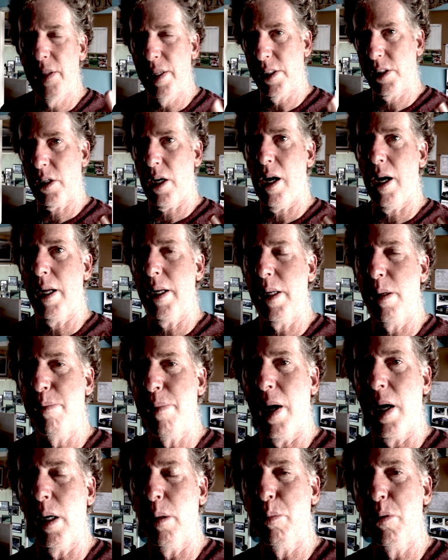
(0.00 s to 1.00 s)
this hot in
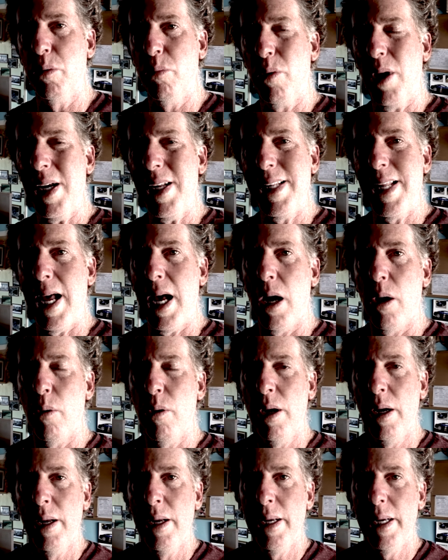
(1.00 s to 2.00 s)
Malibu. Right now,
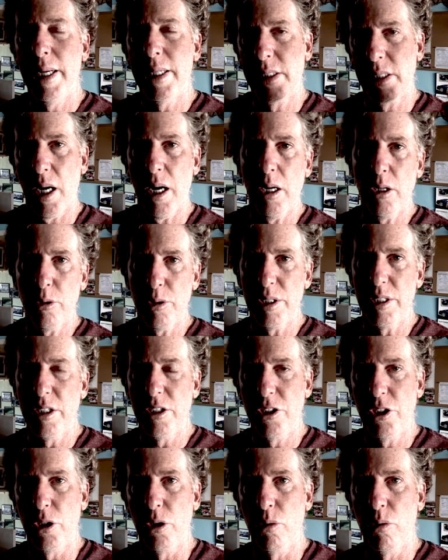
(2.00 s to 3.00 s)
it's
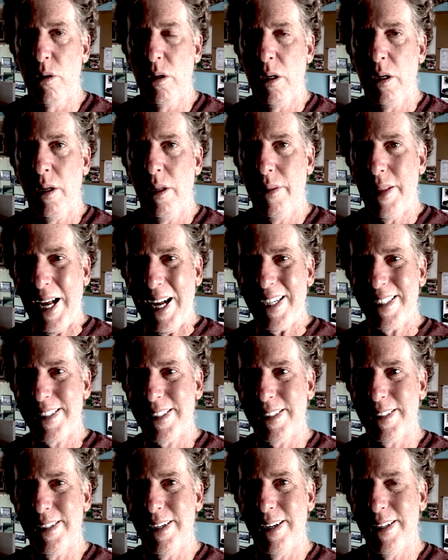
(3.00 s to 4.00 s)
102.
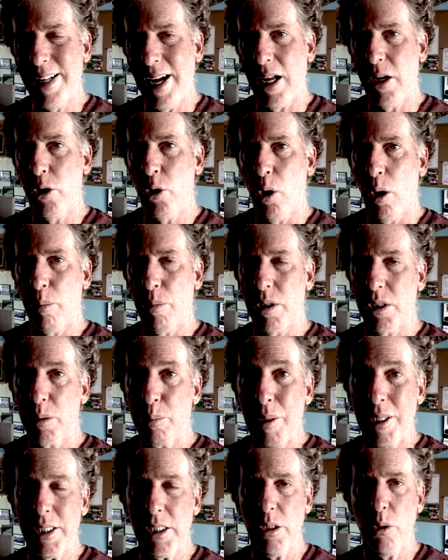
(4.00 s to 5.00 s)
That's not normal,
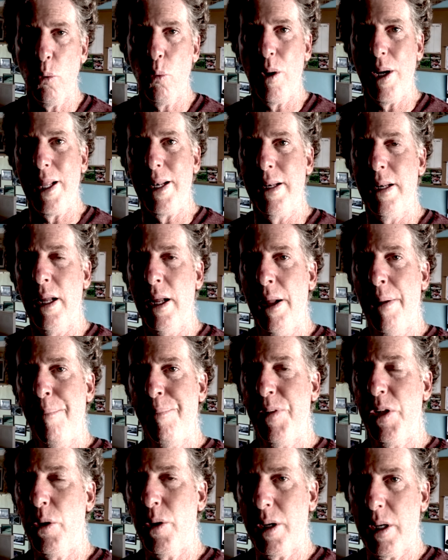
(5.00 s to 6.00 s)
especially when
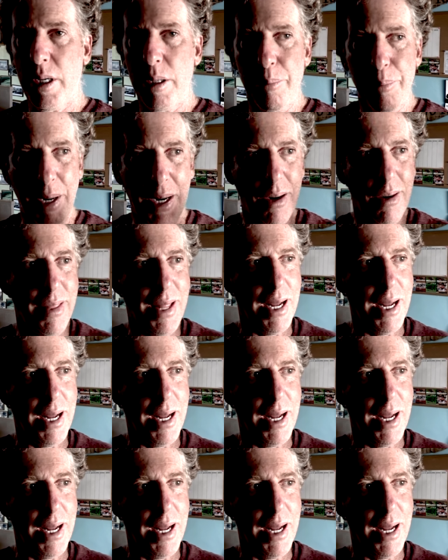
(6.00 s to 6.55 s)
you compare